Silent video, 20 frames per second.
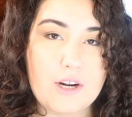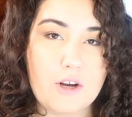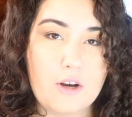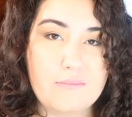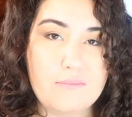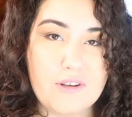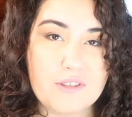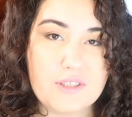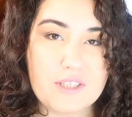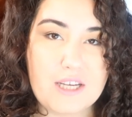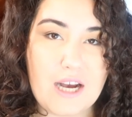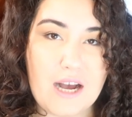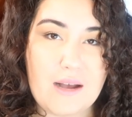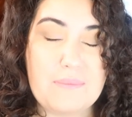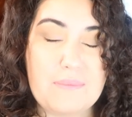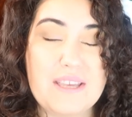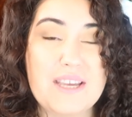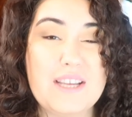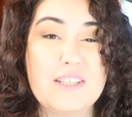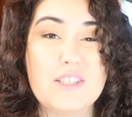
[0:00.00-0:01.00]
it almost
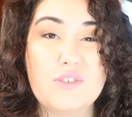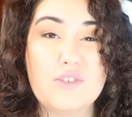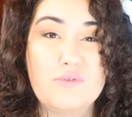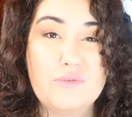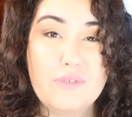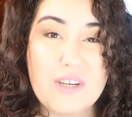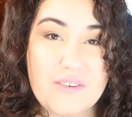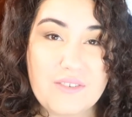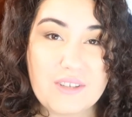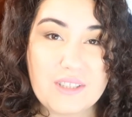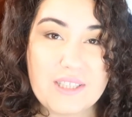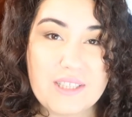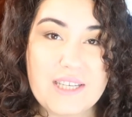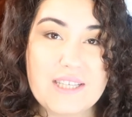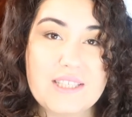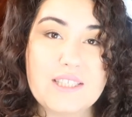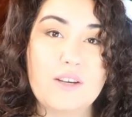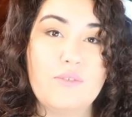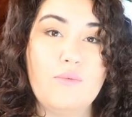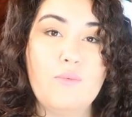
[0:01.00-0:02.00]
got me. It's a
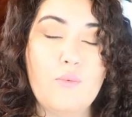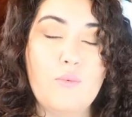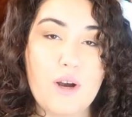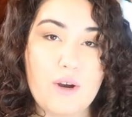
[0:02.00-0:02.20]
re-release of